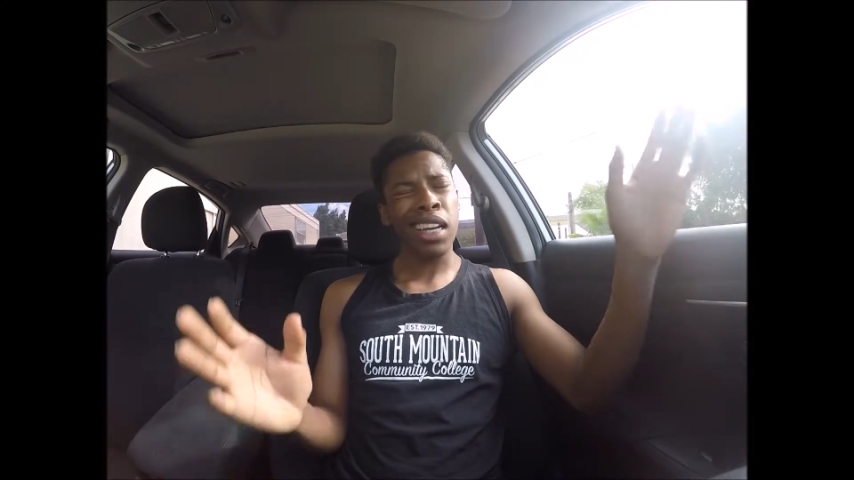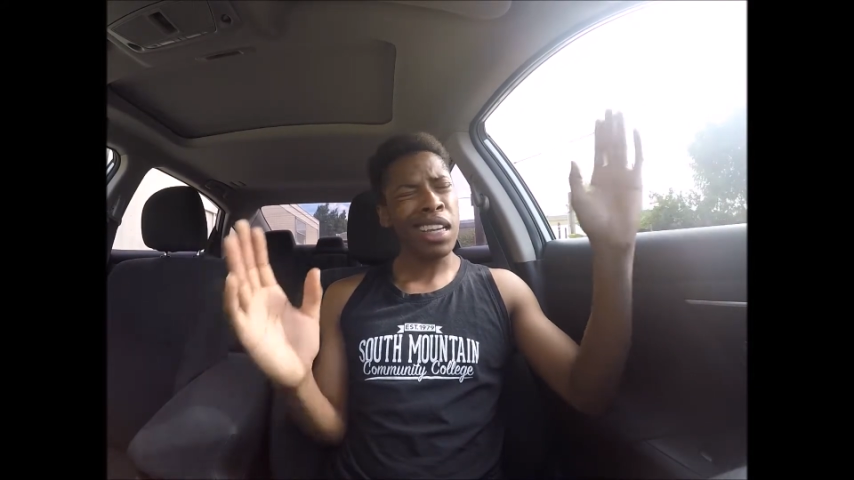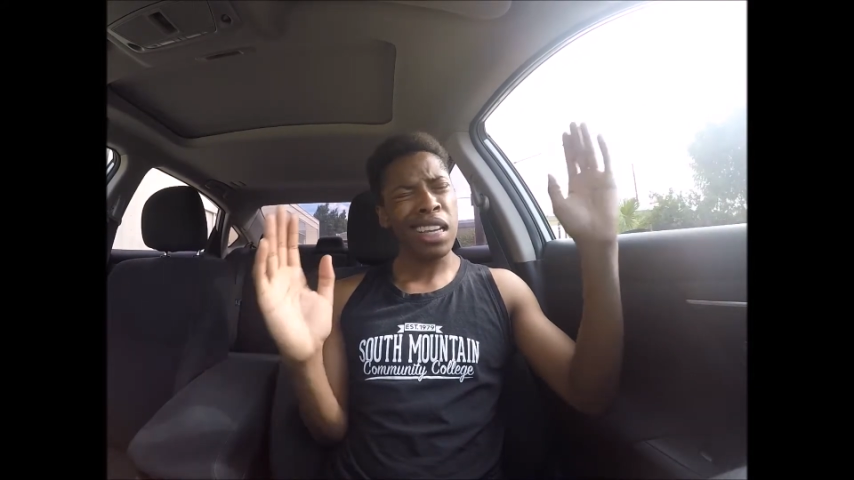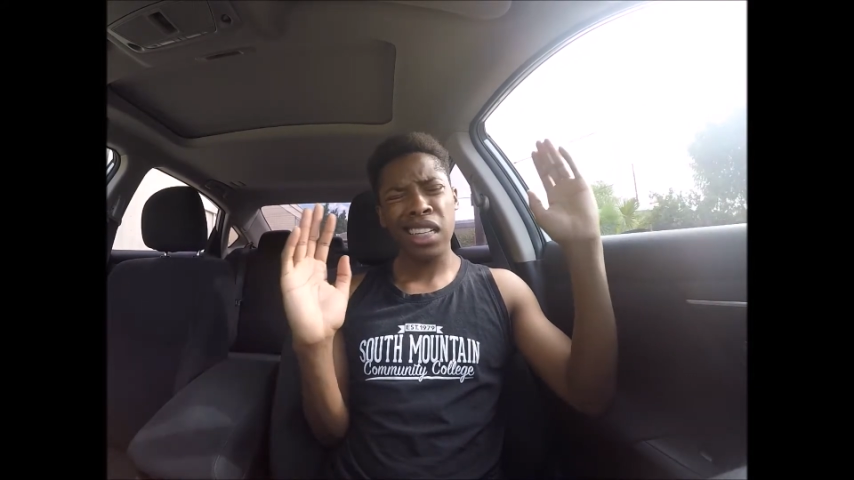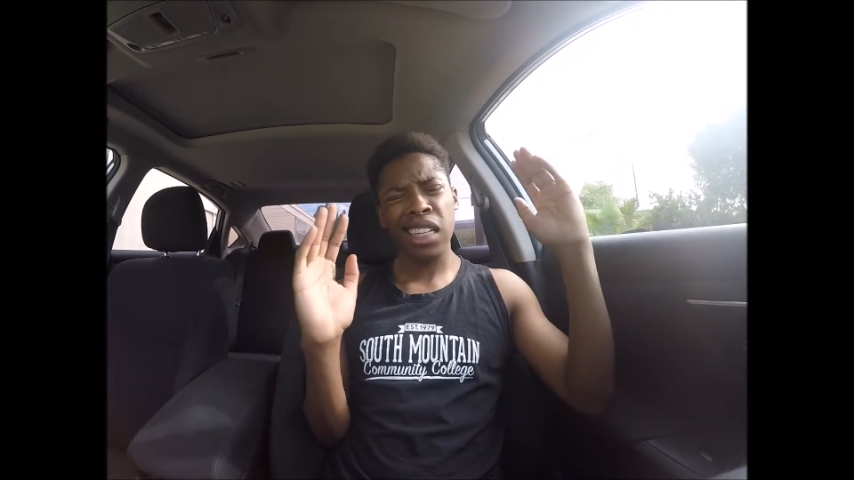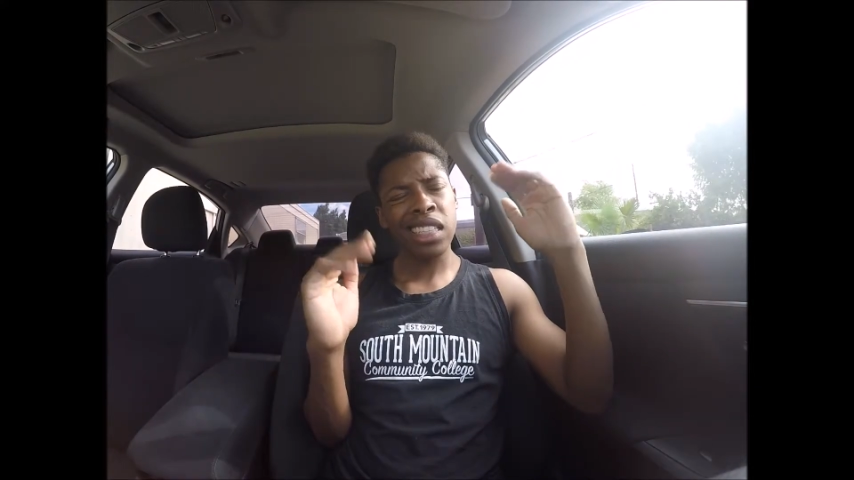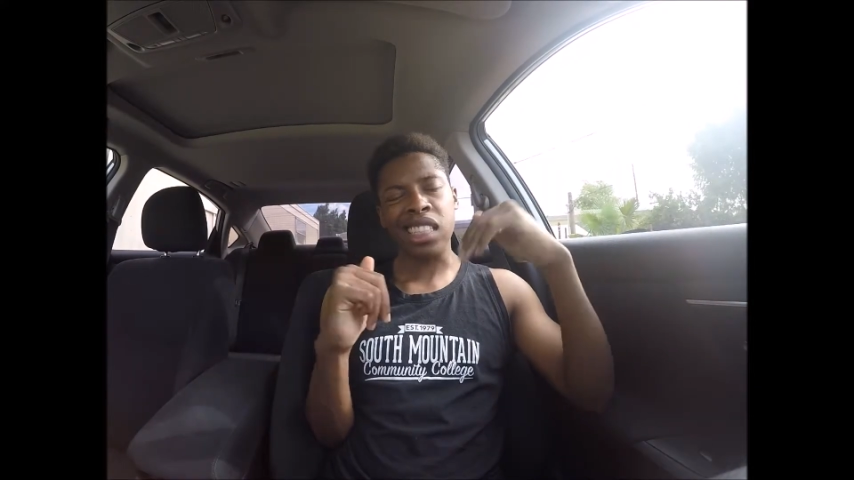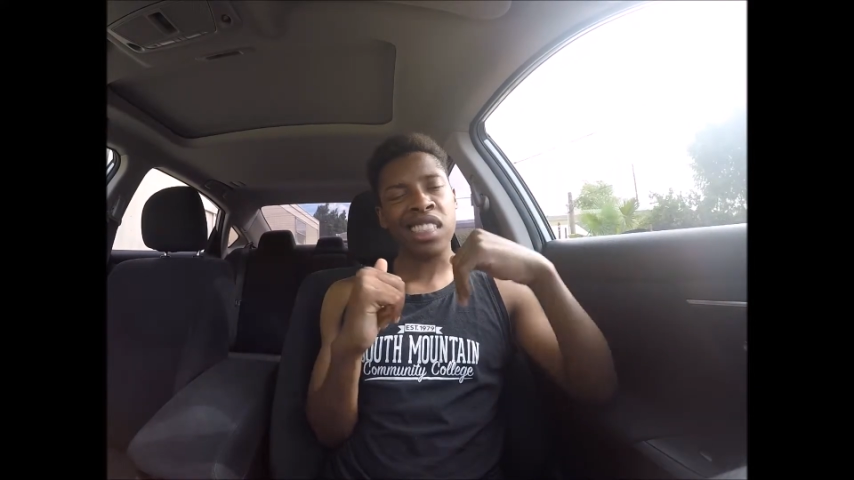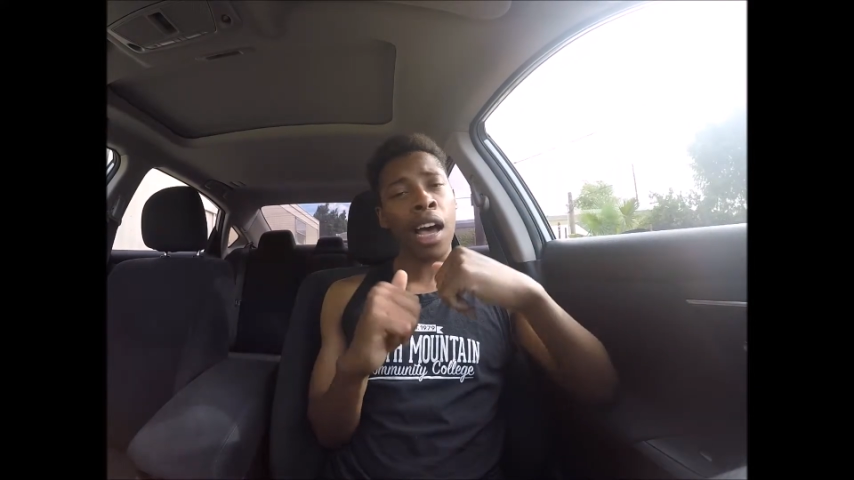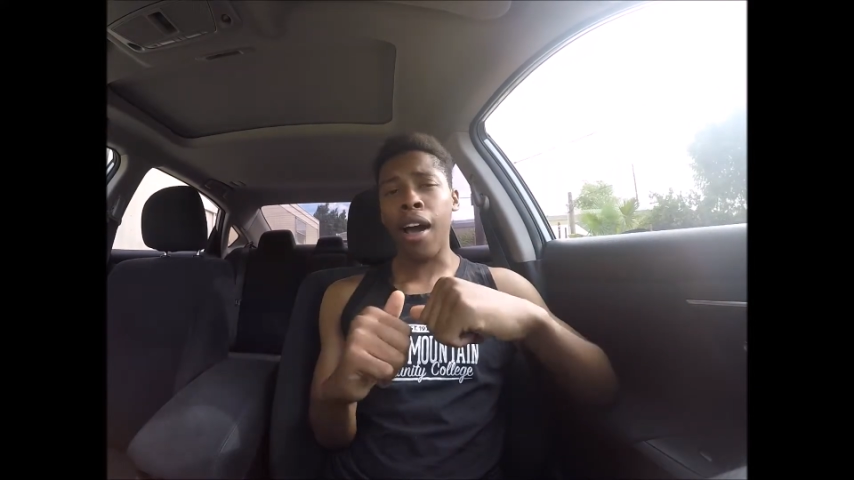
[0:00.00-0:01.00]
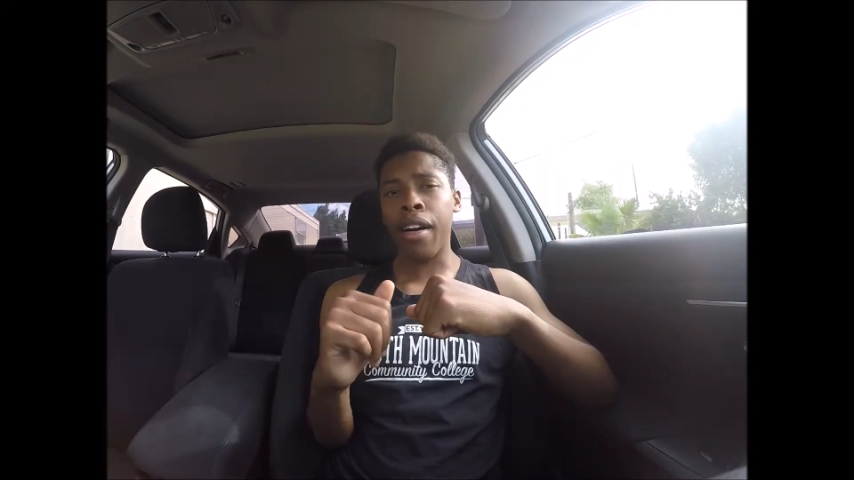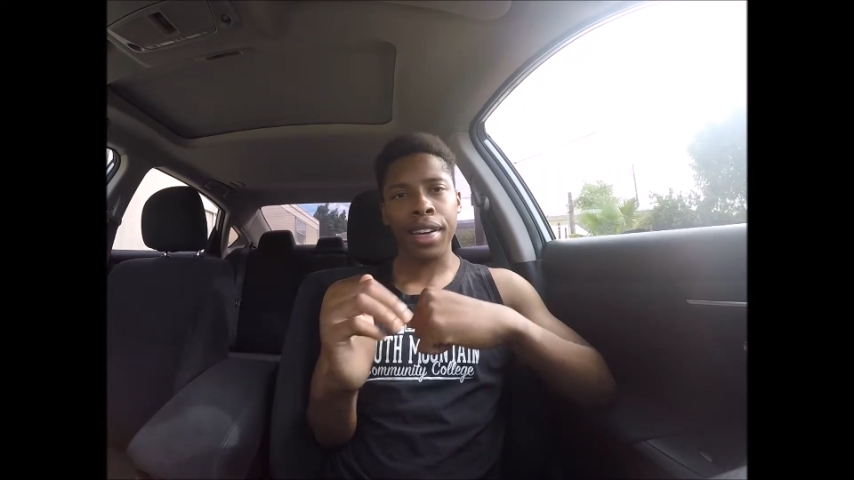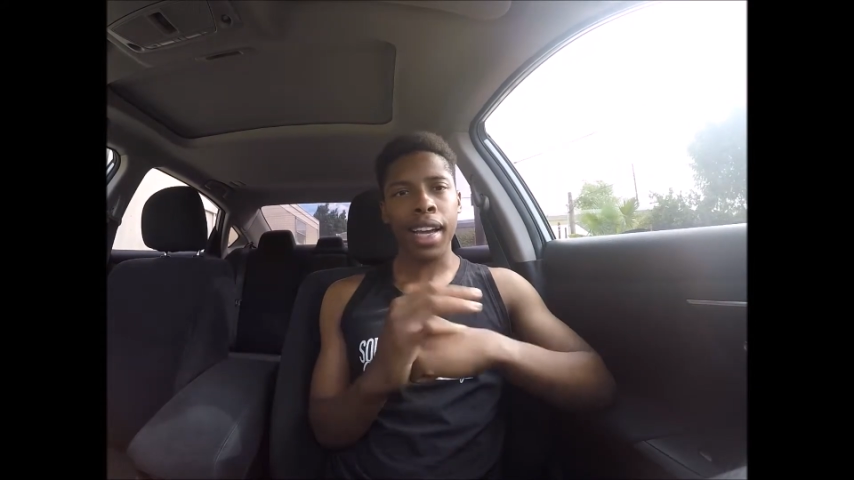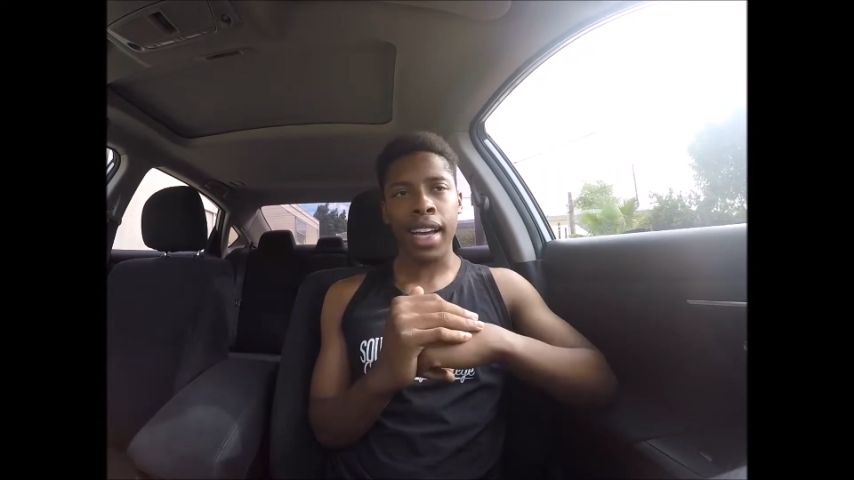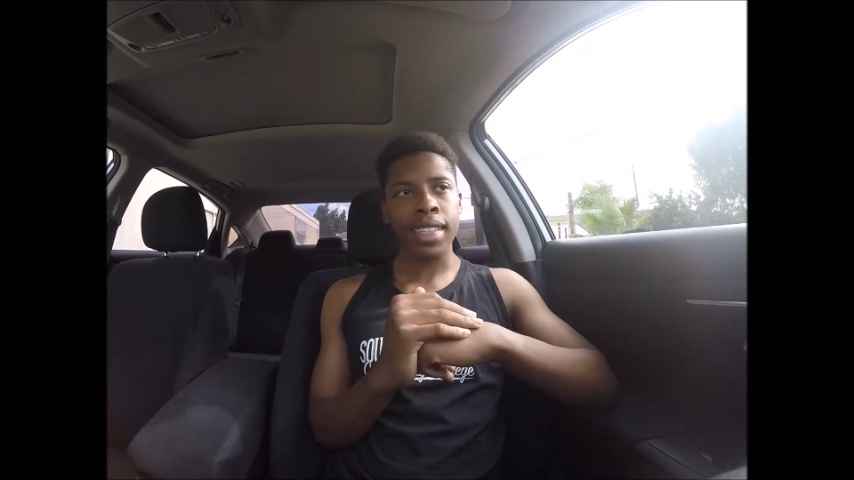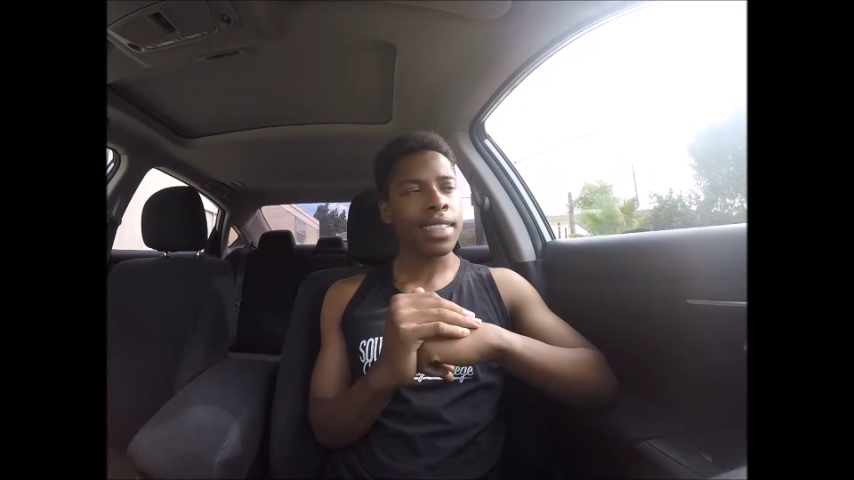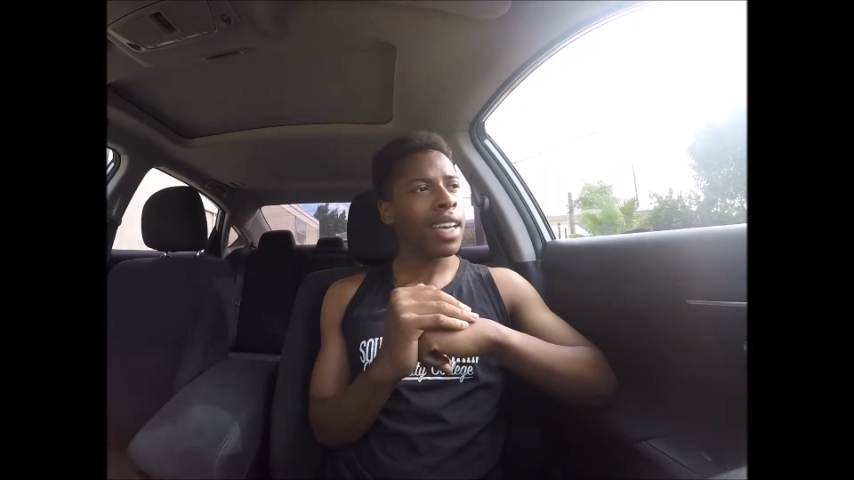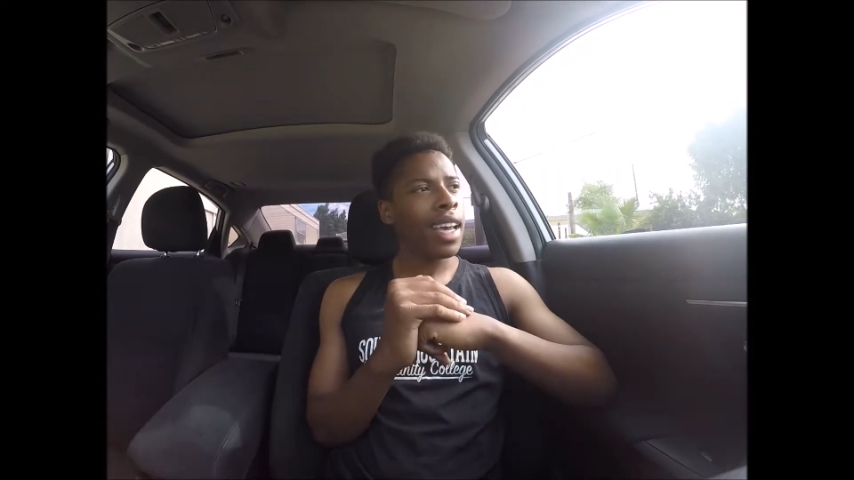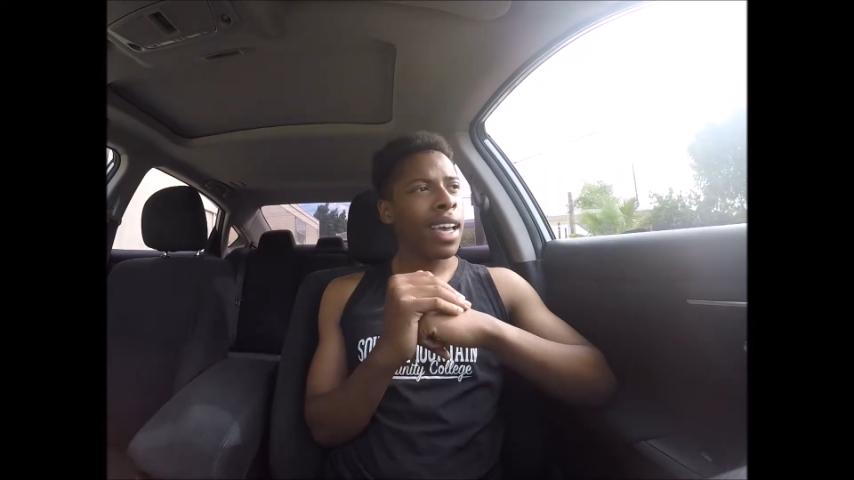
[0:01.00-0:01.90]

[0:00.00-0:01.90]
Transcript: and it is not hard, guys.